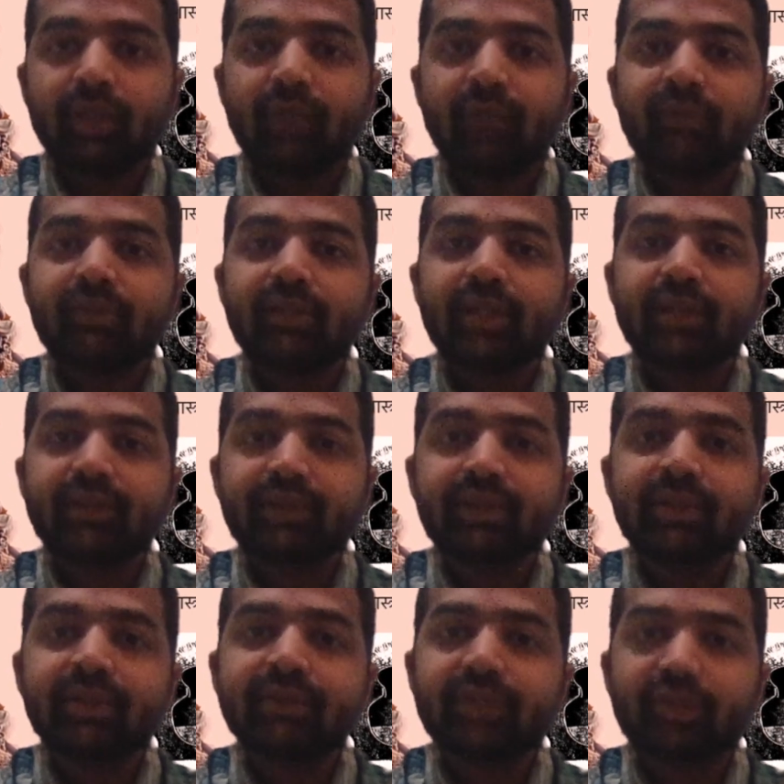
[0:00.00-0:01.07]
which
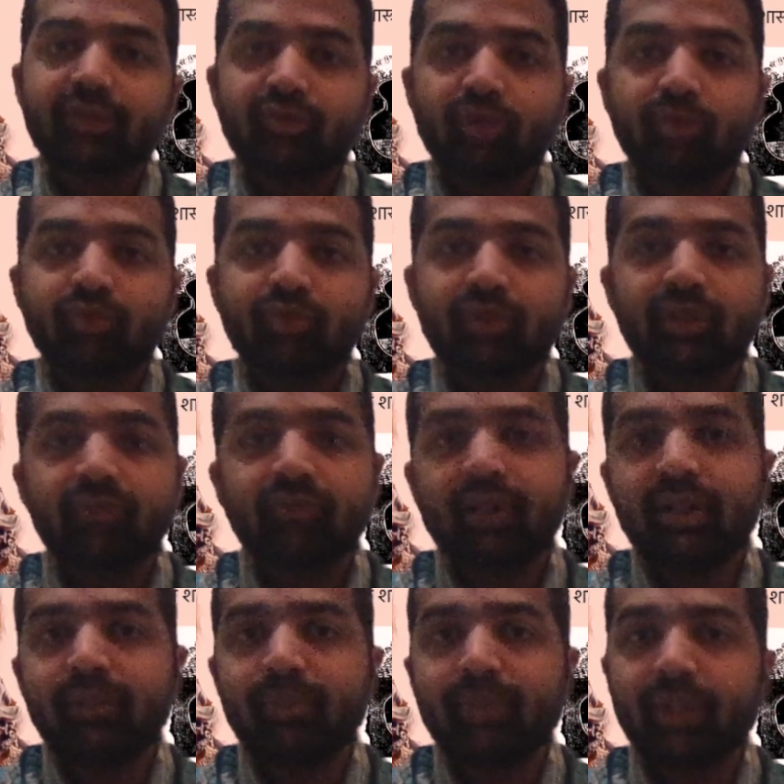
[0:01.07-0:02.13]
exchanges their forms at a
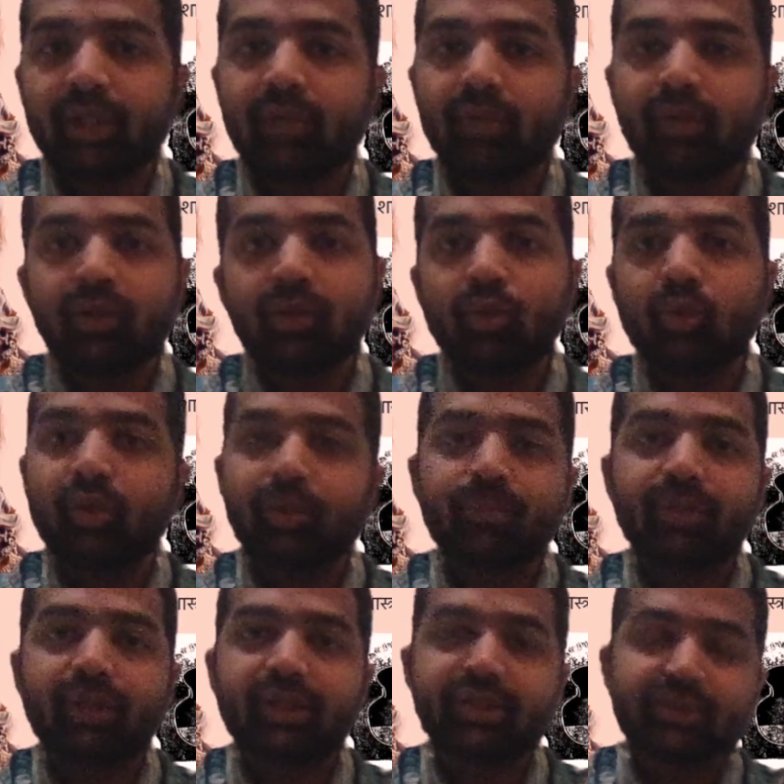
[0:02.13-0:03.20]
very particular low
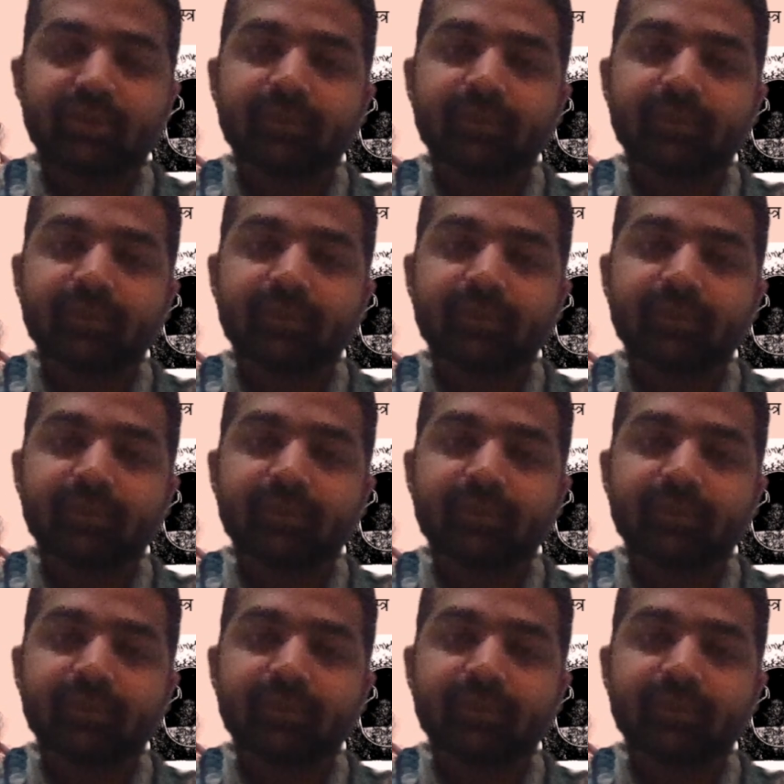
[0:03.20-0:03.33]
temperature.